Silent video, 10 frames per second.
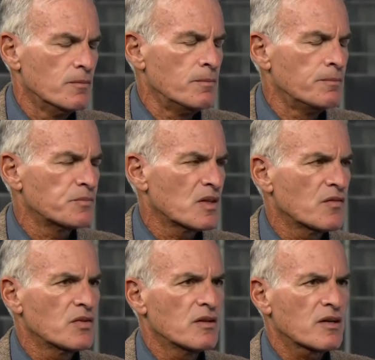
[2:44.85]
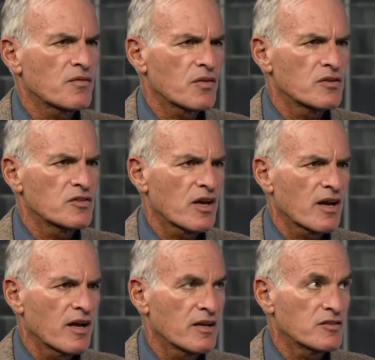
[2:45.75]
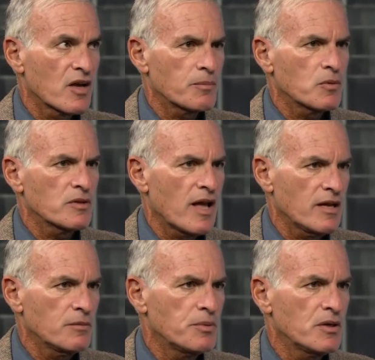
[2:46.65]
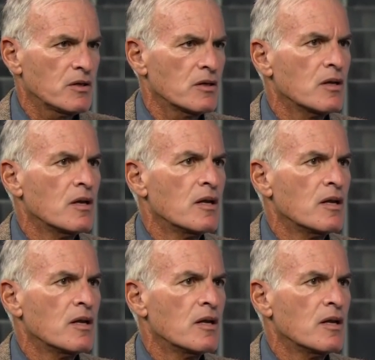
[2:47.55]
if you look for example at AP,